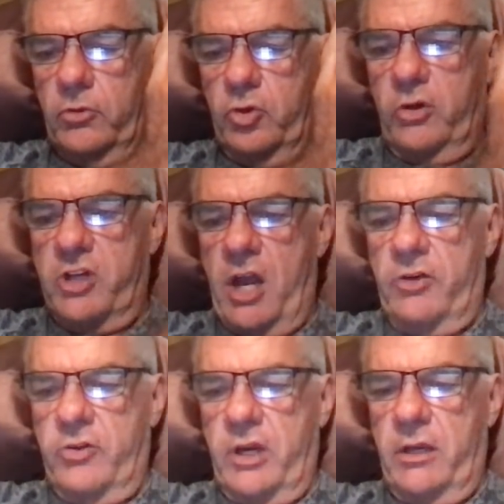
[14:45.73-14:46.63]
George
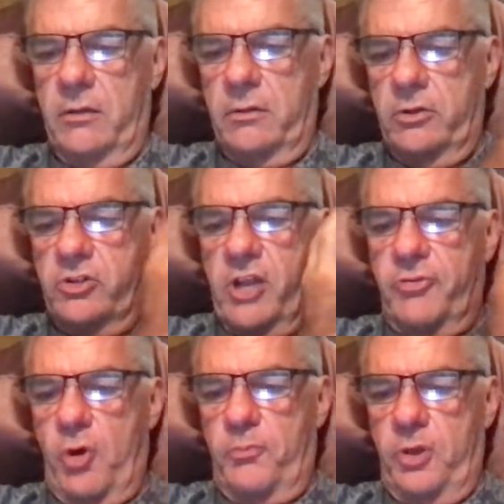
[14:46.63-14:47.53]
Andre,
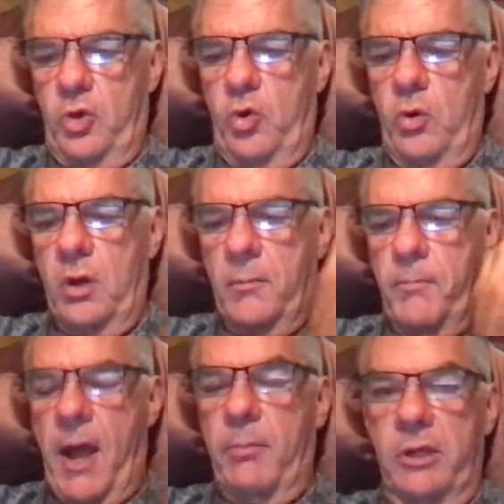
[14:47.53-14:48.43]
Jethro Pugh,
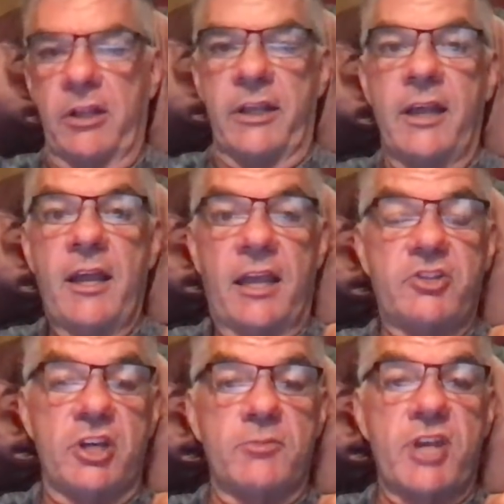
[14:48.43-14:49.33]
Bob Lilly, and
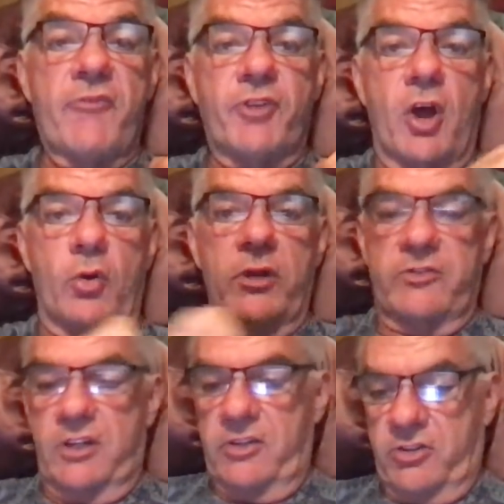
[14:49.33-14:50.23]
Jim Jeffcoat
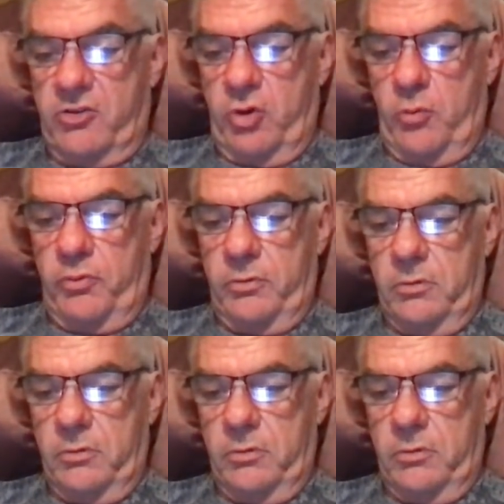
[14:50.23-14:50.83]
is in this group.